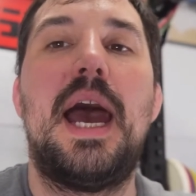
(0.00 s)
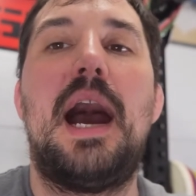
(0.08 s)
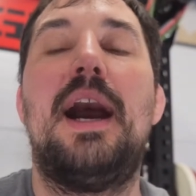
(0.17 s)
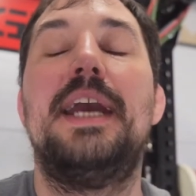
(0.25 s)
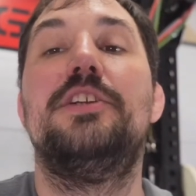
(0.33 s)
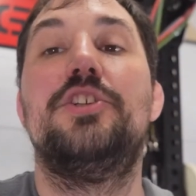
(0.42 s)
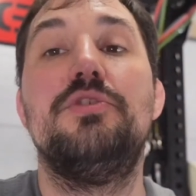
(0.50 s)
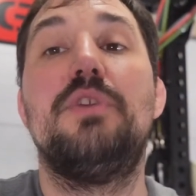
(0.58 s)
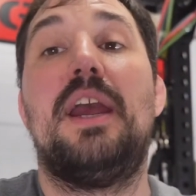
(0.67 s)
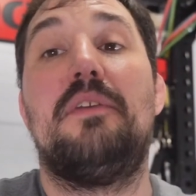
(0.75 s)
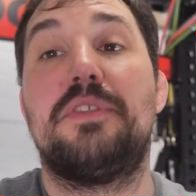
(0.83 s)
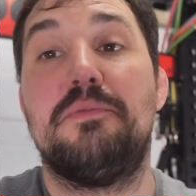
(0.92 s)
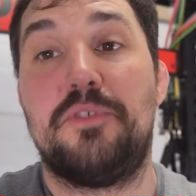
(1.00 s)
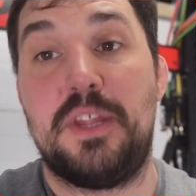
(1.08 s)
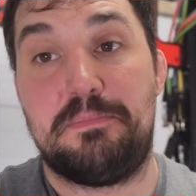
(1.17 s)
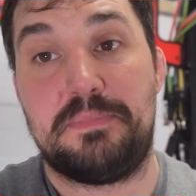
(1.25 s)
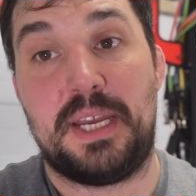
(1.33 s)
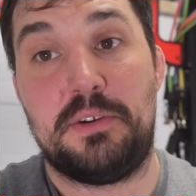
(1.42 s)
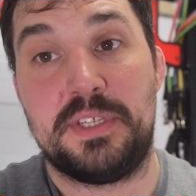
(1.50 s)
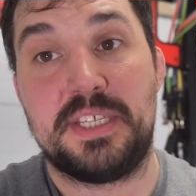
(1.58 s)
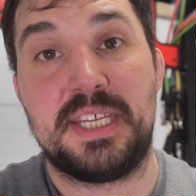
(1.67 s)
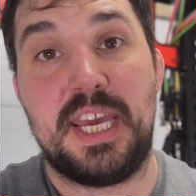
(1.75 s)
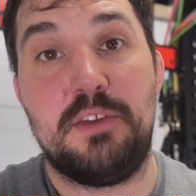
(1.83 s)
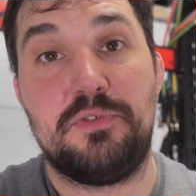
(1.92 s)
I do have the flip down
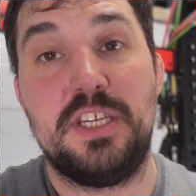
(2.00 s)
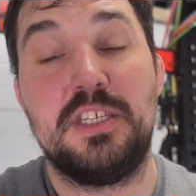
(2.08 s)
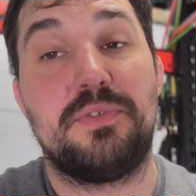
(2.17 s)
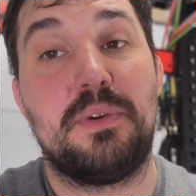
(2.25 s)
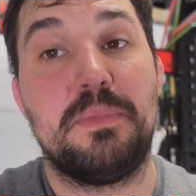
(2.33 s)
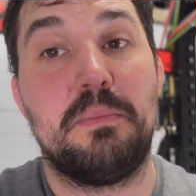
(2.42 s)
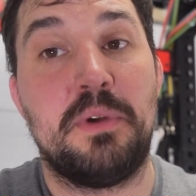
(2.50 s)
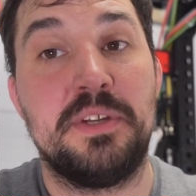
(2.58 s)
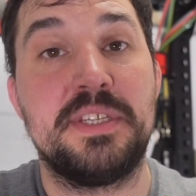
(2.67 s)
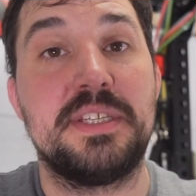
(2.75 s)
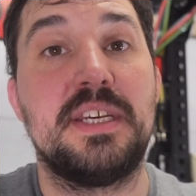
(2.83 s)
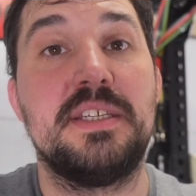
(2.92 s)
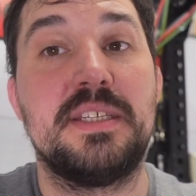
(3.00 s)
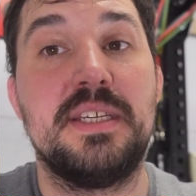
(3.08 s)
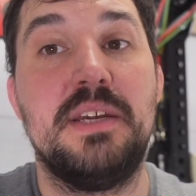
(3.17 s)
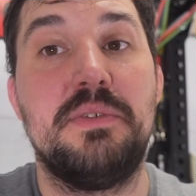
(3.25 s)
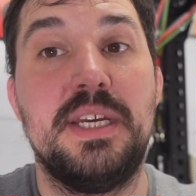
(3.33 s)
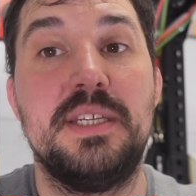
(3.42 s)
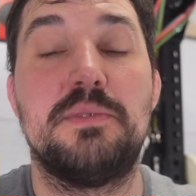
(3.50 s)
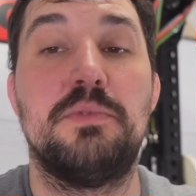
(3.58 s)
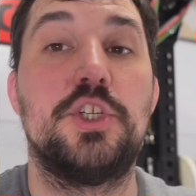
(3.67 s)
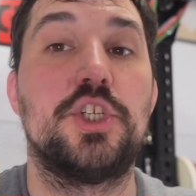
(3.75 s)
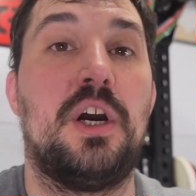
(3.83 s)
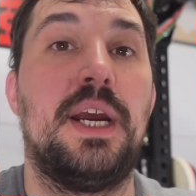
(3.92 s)
safeties from the Monster series,
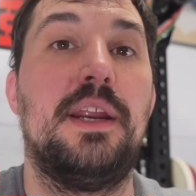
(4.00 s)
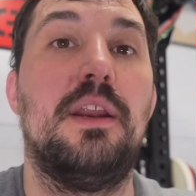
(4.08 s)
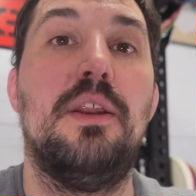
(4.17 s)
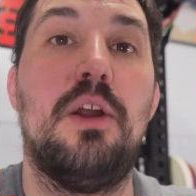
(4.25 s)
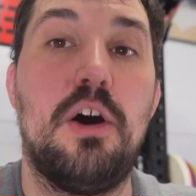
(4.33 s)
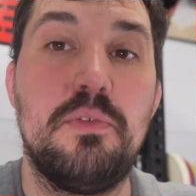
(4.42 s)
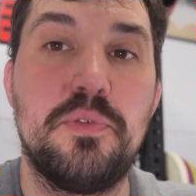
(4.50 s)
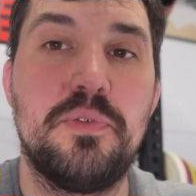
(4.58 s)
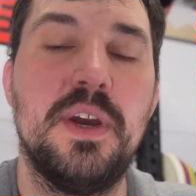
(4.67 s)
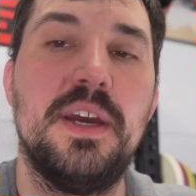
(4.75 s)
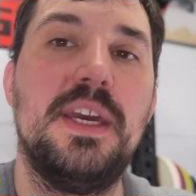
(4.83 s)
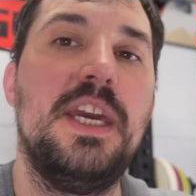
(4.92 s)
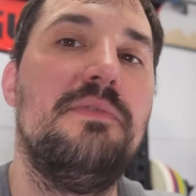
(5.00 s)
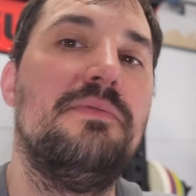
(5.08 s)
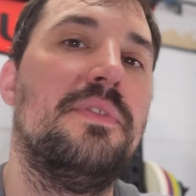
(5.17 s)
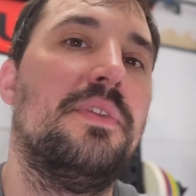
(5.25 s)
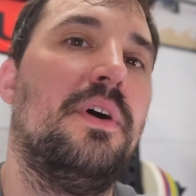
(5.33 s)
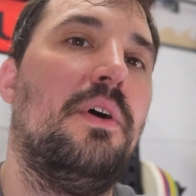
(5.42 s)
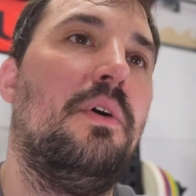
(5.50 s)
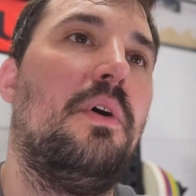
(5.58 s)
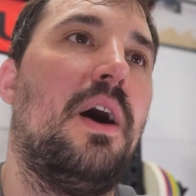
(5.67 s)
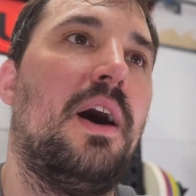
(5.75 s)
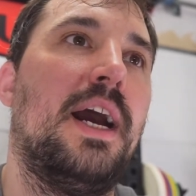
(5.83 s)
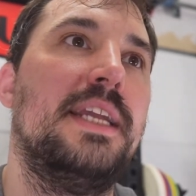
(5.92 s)
which I love, even
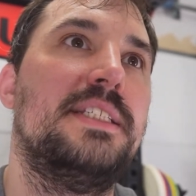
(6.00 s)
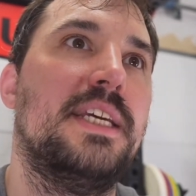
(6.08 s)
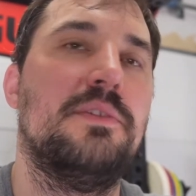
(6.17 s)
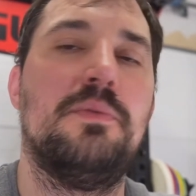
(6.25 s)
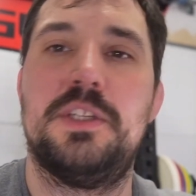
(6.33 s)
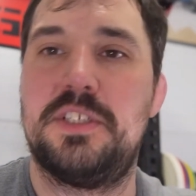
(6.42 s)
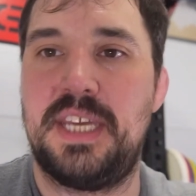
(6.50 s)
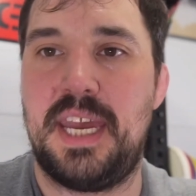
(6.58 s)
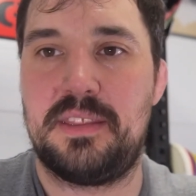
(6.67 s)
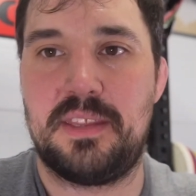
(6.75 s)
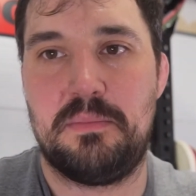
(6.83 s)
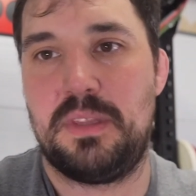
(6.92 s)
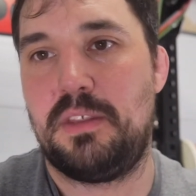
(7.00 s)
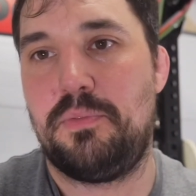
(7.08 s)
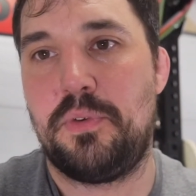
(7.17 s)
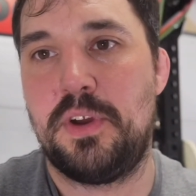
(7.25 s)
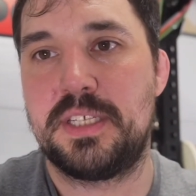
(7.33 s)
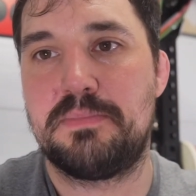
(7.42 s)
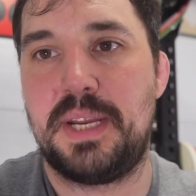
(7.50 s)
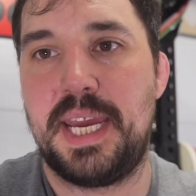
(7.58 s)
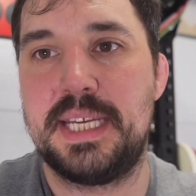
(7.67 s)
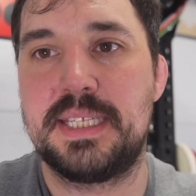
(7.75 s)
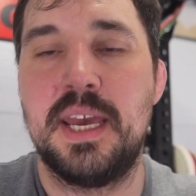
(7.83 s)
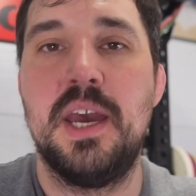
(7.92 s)
though I didn't want to get them in the first
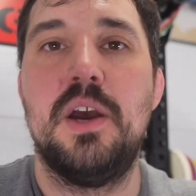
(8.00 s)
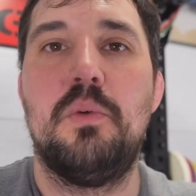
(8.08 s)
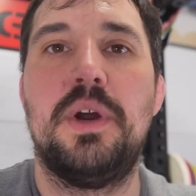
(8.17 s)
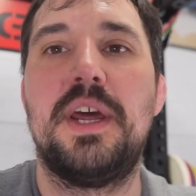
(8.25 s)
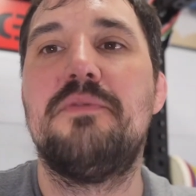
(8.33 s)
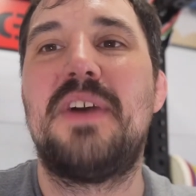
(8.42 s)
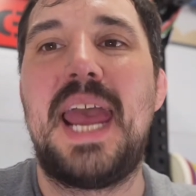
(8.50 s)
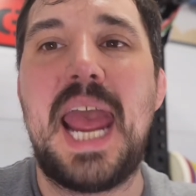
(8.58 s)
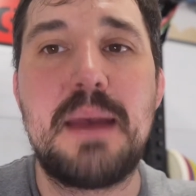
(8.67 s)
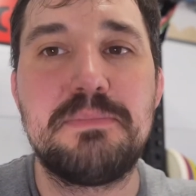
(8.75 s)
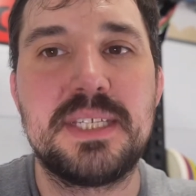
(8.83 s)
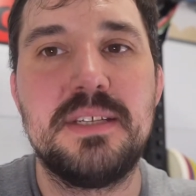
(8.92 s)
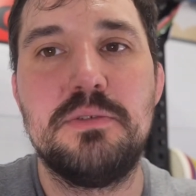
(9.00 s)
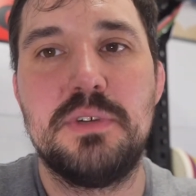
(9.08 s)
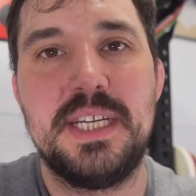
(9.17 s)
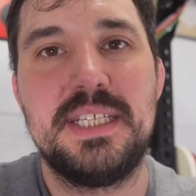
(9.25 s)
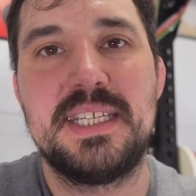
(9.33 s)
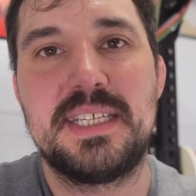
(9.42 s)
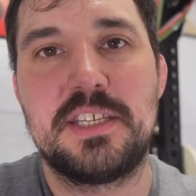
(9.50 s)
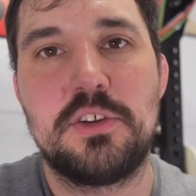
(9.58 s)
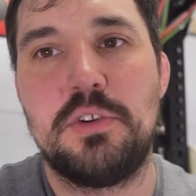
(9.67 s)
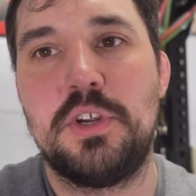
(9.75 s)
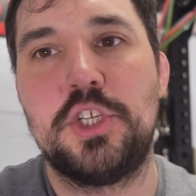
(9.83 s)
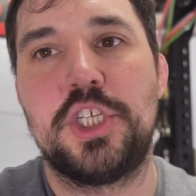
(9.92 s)
place. What I've absolutely
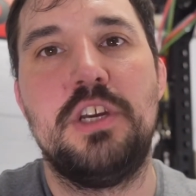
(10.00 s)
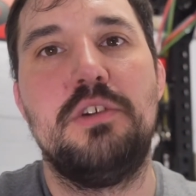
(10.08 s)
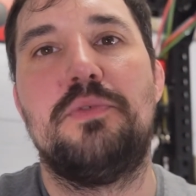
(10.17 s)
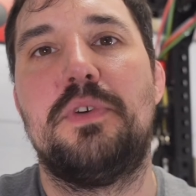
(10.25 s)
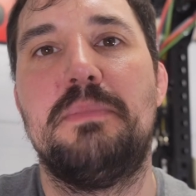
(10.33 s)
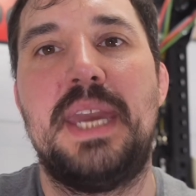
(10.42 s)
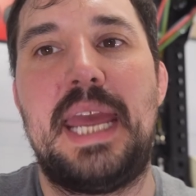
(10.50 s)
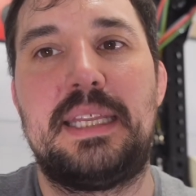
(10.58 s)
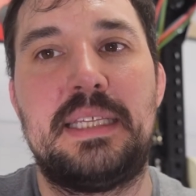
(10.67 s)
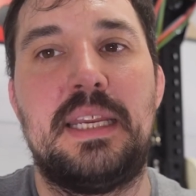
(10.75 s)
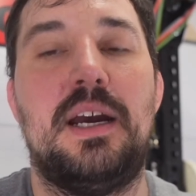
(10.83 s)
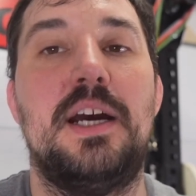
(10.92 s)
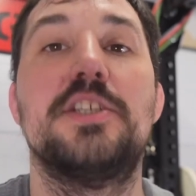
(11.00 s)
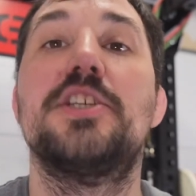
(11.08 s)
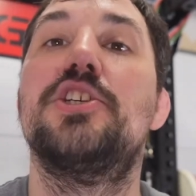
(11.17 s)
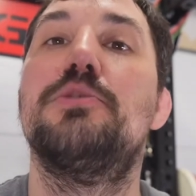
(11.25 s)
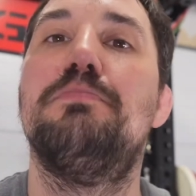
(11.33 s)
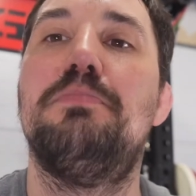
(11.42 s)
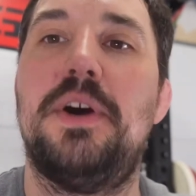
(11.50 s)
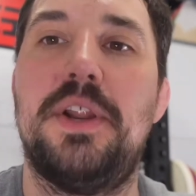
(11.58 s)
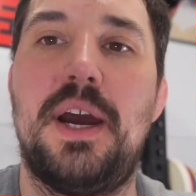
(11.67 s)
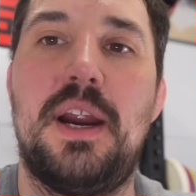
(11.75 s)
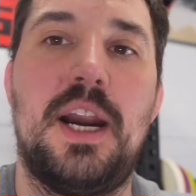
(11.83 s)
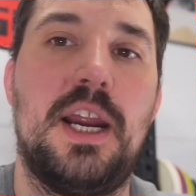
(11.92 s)
discouraged you from getting are spotter
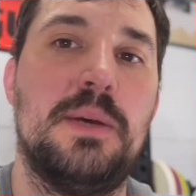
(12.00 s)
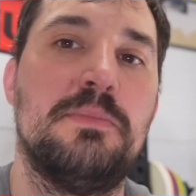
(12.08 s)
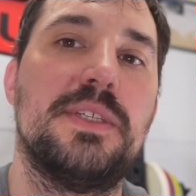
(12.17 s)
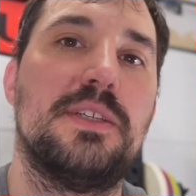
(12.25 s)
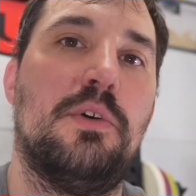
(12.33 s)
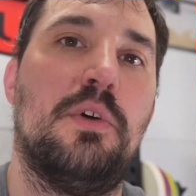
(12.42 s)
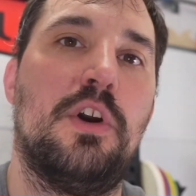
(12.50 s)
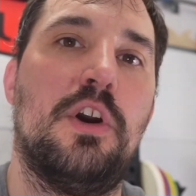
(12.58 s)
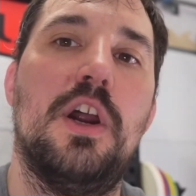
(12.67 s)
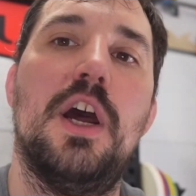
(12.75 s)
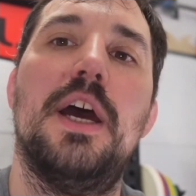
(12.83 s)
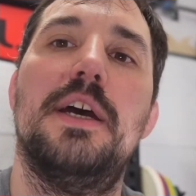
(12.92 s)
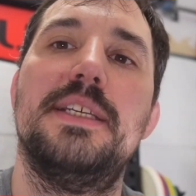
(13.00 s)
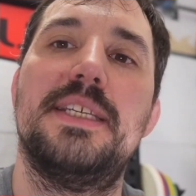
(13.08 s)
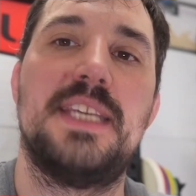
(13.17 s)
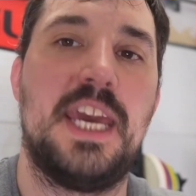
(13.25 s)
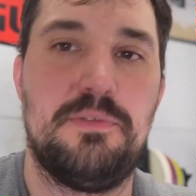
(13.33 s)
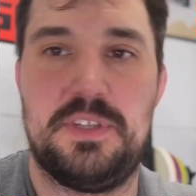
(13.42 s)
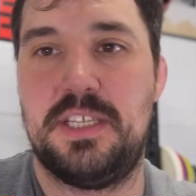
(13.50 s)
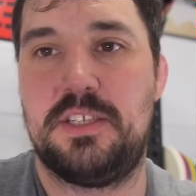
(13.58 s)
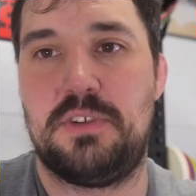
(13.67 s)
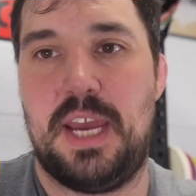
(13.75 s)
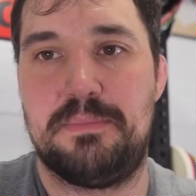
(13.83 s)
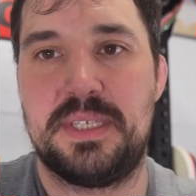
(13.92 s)
arms or safety
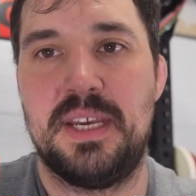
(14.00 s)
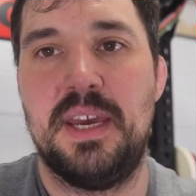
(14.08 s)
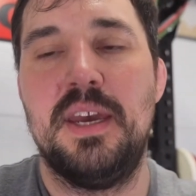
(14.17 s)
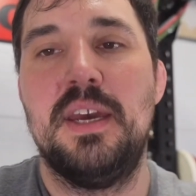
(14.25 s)
straps.